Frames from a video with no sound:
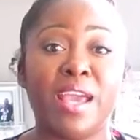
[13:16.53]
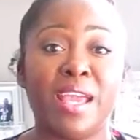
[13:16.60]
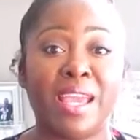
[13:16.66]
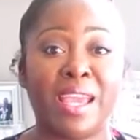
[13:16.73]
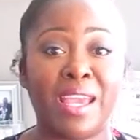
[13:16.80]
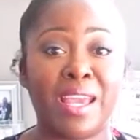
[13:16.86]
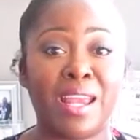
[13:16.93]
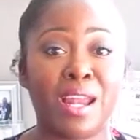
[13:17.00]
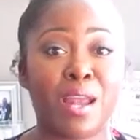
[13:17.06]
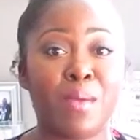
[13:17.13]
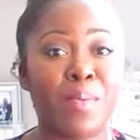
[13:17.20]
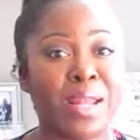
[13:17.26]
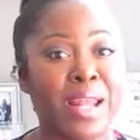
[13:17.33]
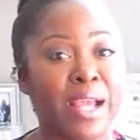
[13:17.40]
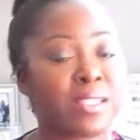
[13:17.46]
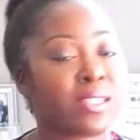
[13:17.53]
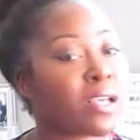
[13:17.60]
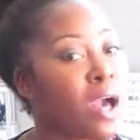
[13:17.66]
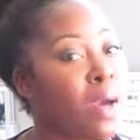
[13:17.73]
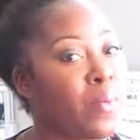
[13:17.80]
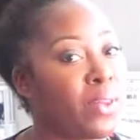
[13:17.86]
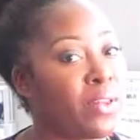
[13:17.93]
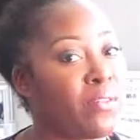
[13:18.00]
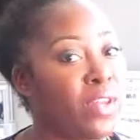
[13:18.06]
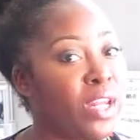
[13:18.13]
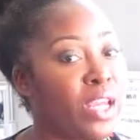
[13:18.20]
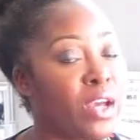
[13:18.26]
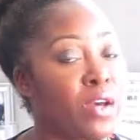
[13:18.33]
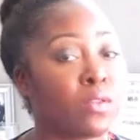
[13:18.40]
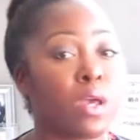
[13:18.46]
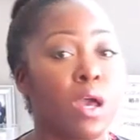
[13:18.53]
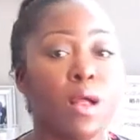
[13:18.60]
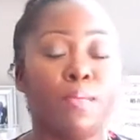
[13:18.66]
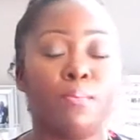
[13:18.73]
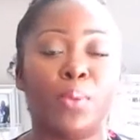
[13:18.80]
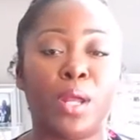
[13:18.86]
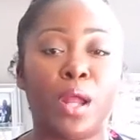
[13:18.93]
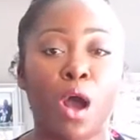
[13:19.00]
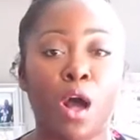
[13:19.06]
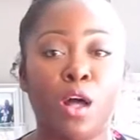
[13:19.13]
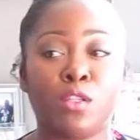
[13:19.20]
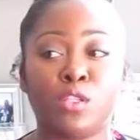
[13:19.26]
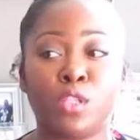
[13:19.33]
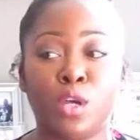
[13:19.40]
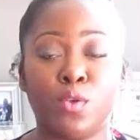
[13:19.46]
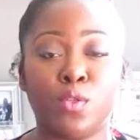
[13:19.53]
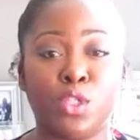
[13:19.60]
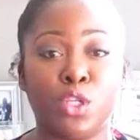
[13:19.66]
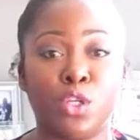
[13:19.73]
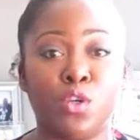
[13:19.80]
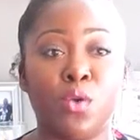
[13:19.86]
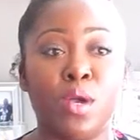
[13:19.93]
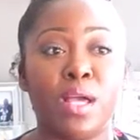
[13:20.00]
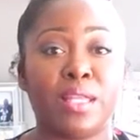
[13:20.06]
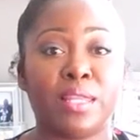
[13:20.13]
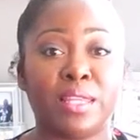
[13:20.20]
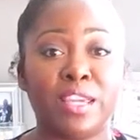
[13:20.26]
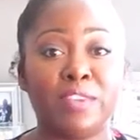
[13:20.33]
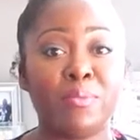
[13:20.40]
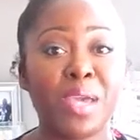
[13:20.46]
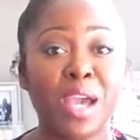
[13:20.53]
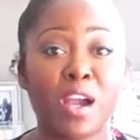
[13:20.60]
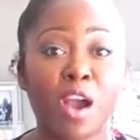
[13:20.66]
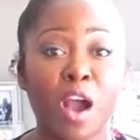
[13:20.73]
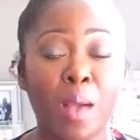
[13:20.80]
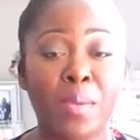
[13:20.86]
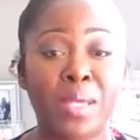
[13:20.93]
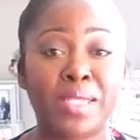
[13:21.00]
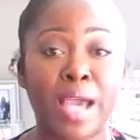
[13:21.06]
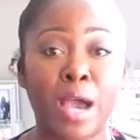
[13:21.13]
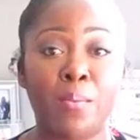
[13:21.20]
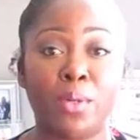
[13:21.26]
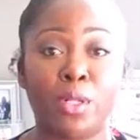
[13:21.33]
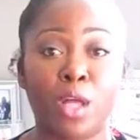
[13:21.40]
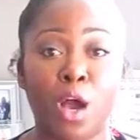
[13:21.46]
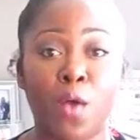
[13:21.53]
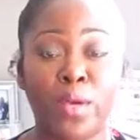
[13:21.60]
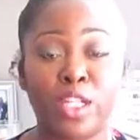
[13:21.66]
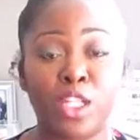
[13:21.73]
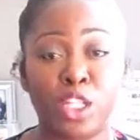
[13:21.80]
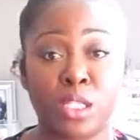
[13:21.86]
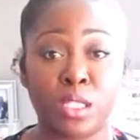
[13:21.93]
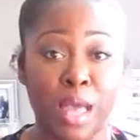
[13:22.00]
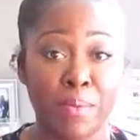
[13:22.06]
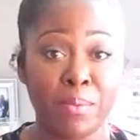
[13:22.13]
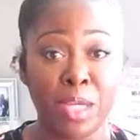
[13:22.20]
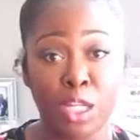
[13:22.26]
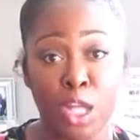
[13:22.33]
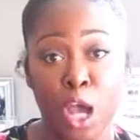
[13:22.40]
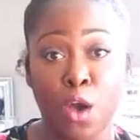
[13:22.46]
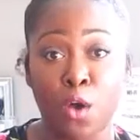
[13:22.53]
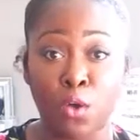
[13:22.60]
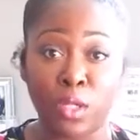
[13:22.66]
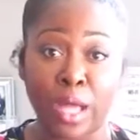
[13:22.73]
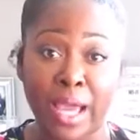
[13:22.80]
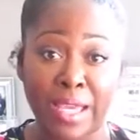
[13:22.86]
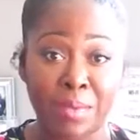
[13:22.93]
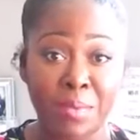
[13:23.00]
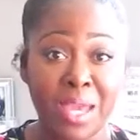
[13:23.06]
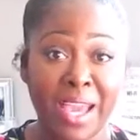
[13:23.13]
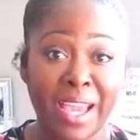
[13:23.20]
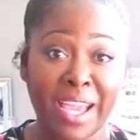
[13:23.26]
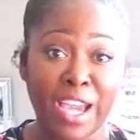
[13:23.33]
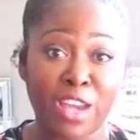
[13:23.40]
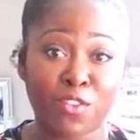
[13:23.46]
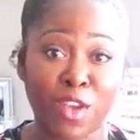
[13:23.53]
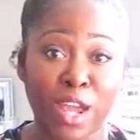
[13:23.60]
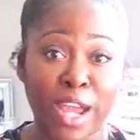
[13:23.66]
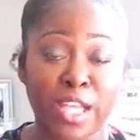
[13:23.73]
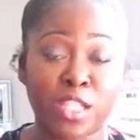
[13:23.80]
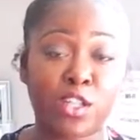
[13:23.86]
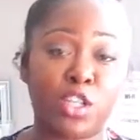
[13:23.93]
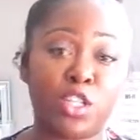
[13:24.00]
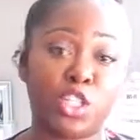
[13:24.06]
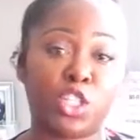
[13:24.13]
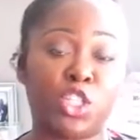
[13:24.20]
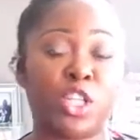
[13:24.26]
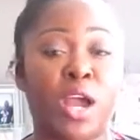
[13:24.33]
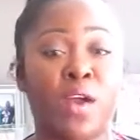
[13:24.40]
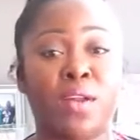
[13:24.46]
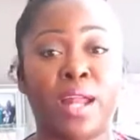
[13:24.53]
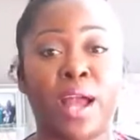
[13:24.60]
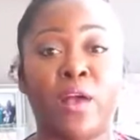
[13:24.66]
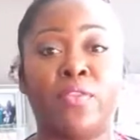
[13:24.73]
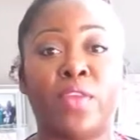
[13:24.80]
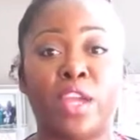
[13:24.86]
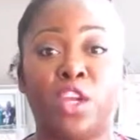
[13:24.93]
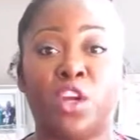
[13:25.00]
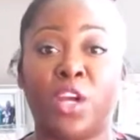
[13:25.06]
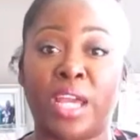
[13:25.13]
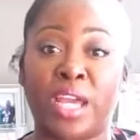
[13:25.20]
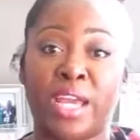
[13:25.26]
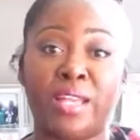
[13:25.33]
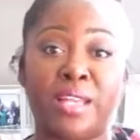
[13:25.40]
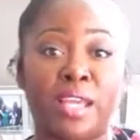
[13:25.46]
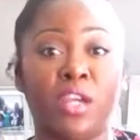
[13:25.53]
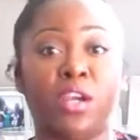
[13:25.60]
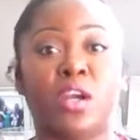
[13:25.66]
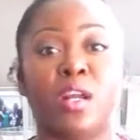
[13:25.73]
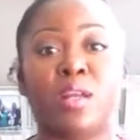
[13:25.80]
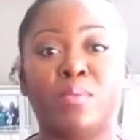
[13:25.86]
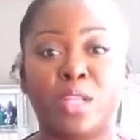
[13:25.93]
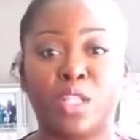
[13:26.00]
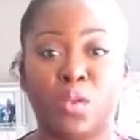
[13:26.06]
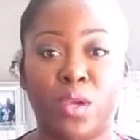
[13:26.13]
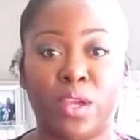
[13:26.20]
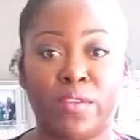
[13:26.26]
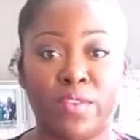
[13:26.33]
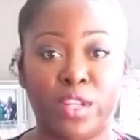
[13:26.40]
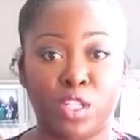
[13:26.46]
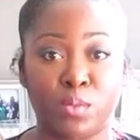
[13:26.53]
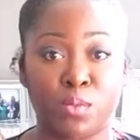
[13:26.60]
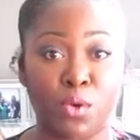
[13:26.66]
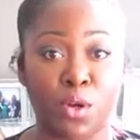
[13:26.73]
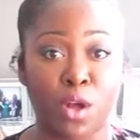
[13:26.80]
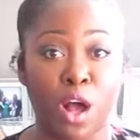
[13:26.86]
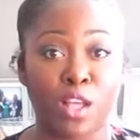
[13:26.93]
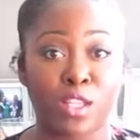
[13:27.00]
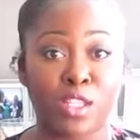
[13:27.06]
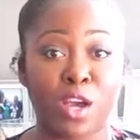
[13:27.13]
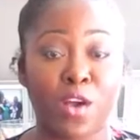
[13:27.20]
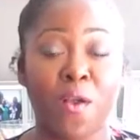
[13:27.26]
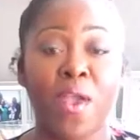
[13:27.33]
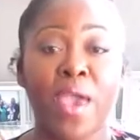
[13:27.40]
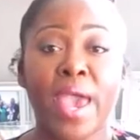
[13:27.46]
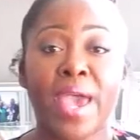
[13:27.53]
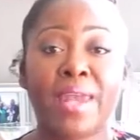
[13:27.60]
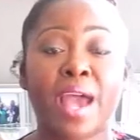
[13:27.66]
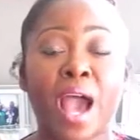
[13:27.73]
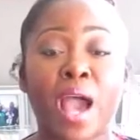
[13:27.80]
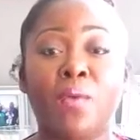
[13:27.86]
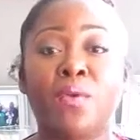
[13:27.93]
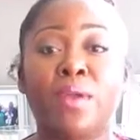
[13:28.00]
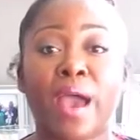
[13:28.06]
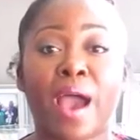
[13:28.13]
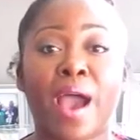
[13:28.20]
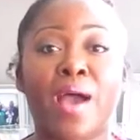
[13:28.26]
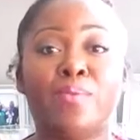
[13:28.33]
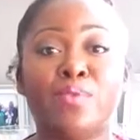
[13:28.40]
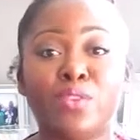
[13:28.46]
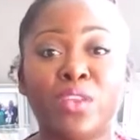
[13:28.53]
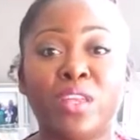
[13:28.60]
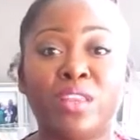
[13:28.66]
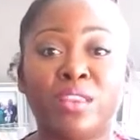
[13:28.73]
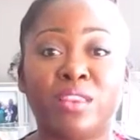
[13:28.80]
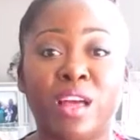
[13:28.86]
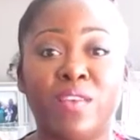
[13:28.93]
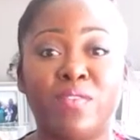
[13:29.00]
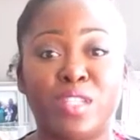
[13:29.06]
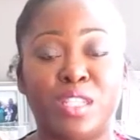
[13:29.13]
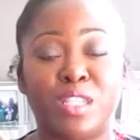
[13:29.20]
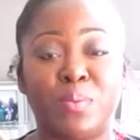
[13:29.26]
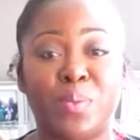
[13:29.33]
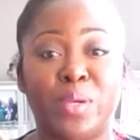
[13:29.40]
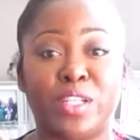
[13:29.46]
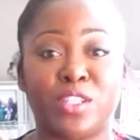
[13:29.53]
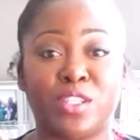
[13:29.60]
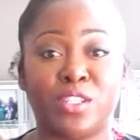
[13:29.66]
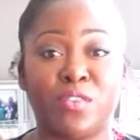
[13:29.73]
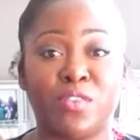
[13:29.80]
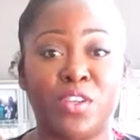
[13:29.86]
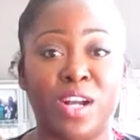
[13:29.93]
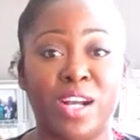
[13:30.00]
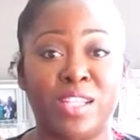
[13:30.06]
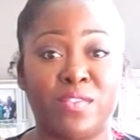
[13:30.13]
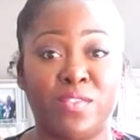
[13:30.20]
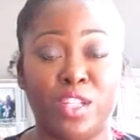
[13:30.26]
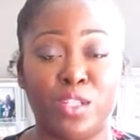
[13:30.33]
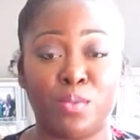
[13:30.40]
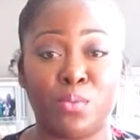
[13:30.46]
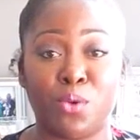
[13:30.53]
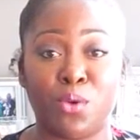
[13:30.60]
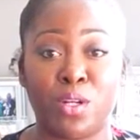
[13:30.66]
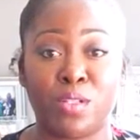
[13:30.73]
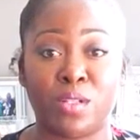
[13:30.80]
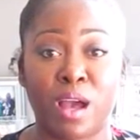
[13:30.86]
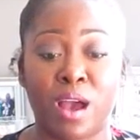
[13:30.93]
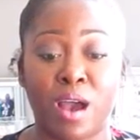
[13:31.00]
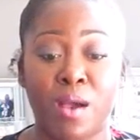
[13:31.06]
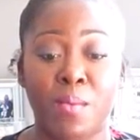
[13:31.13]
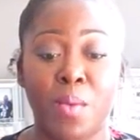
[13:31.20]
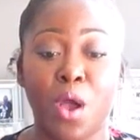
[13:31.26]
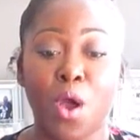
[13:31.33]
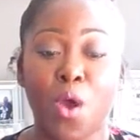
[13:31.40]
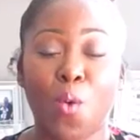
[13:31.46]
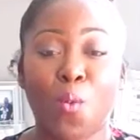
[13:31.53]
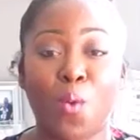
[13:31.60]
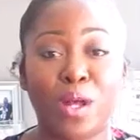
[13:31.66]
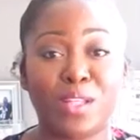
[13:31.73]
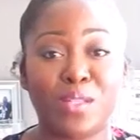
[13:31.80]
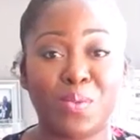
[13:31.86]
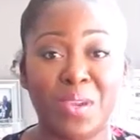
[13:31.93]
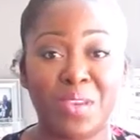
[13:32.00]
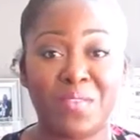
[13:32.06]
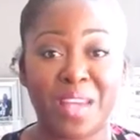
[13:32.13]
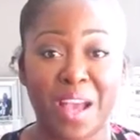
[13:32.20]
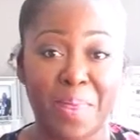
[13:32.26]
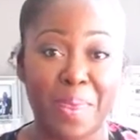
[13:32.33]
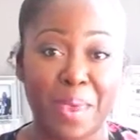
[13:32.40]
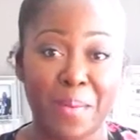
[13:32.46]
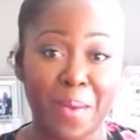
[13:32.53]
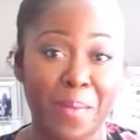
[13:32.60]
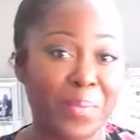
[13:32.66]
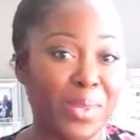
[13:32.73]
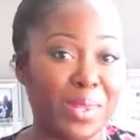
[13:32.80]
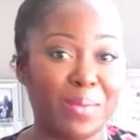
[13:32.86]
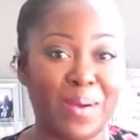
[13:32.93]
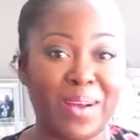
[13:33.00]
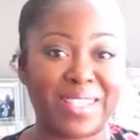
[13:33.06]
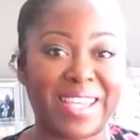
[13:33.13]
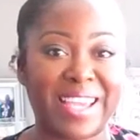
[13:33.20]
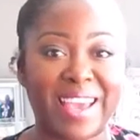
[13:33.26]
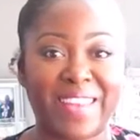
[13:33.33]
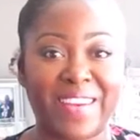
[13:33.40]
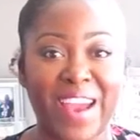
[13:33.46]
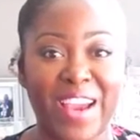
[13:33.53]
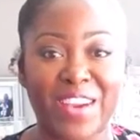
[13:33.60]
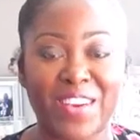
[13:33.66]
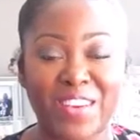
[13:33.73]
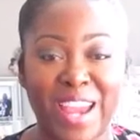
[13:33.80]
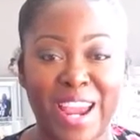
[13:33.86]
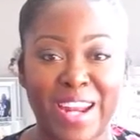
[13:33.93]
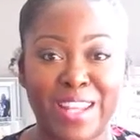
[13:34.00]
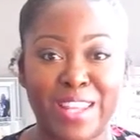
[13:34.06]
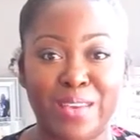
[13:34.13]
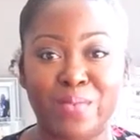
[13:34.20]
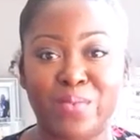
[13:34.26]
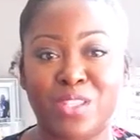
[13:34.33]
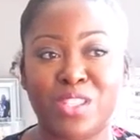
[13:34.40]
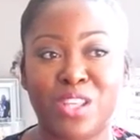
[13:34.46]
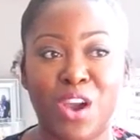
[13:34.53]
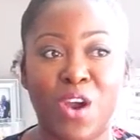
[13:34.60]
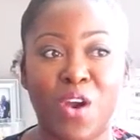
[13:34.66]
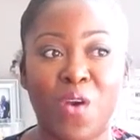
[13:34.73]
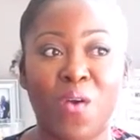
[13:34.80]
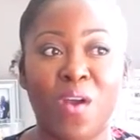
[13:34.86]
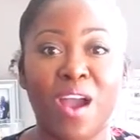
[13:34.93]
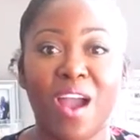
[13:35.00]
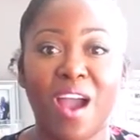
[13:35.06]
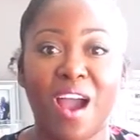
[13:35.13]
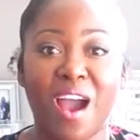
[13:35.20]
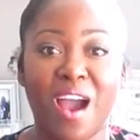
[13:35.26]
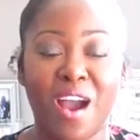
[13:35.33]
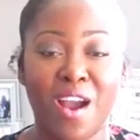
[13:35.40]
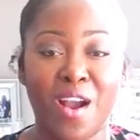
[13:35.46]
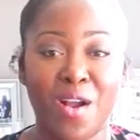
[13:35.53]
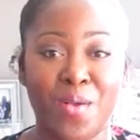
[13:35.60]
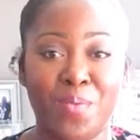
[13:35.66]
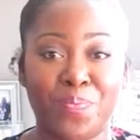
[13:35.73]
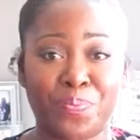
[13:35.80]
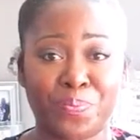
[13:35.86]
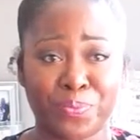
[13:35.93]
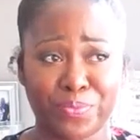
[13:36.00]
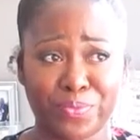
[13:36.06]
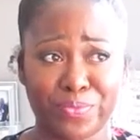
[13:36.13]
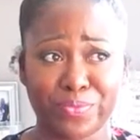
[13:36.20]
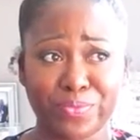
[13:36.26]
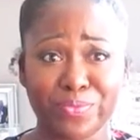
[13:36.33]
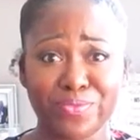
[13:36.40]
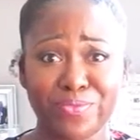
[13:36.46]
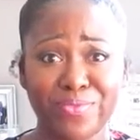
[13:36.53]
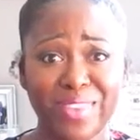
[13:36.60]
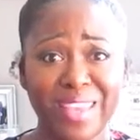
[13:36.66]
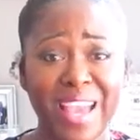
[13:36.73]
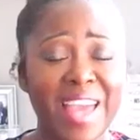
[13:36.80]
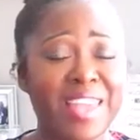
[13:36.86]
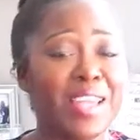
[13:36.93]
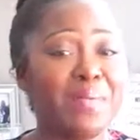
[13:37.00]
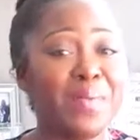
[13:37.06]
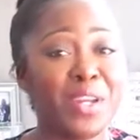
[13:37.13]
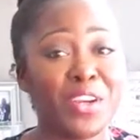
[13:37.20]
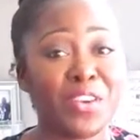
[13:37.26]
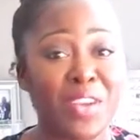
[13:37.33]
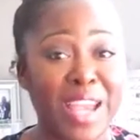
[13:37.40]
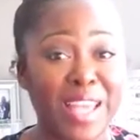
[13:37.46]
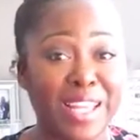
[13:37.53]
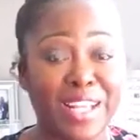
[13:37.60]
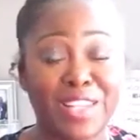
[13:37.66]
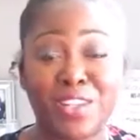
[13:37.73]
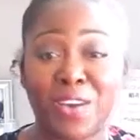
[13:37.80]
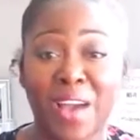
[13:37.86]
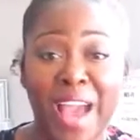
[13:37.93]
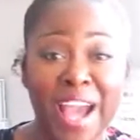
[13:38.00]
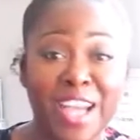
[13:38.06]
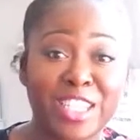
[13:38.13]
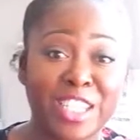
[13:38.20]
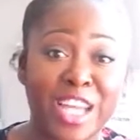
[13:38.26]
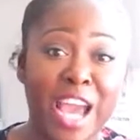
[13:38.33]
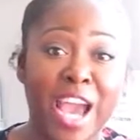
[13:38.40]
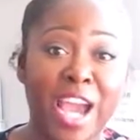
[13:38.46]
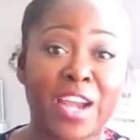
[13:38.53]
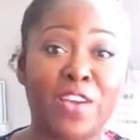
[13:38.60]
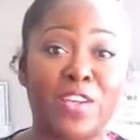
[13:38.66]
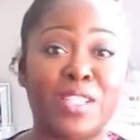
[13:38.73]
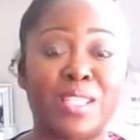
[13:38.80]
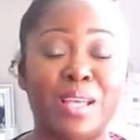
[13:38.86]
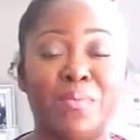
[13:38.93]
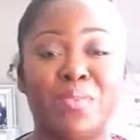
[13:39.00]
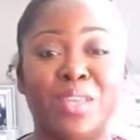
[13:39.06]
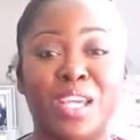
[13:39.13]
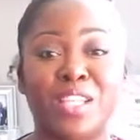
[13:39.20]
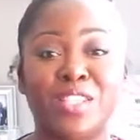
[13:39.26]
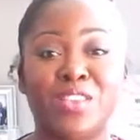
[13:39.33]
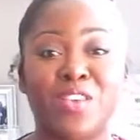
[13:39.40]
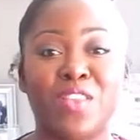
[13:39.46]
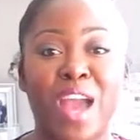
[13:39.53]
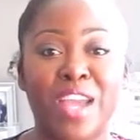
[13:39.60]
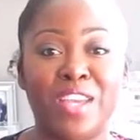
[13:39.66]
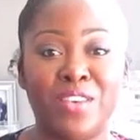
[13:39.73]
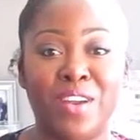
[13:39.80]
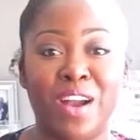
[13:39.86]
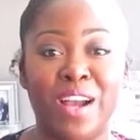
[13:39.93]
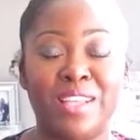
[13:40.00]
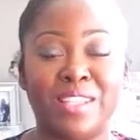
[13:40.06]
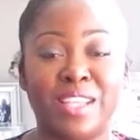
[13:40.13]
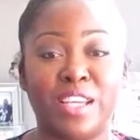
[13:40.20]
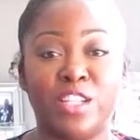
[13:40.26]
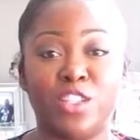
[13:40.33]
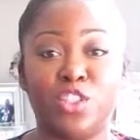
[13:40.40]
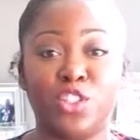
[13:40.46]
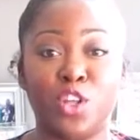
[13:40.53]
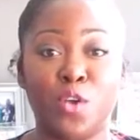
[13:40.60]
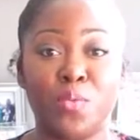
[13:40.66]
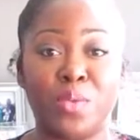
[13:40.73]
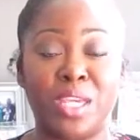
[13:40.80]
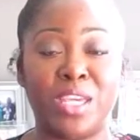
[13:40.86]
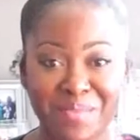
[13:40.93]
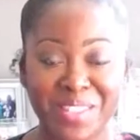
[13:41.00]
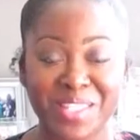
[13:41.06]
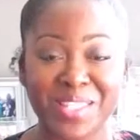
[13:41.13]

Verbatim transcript: in my next couple of videos but also to leave me a comment down below and just let me know like give me a hand raise or just shout it out that you're in that you're going to be doing a vision board also and I would absolutely love to see pictures of you guys vision boards um, once we've done them and put them all together and created them so um, I think I'm gonna create like a little hashtag or something so that you guys can show me.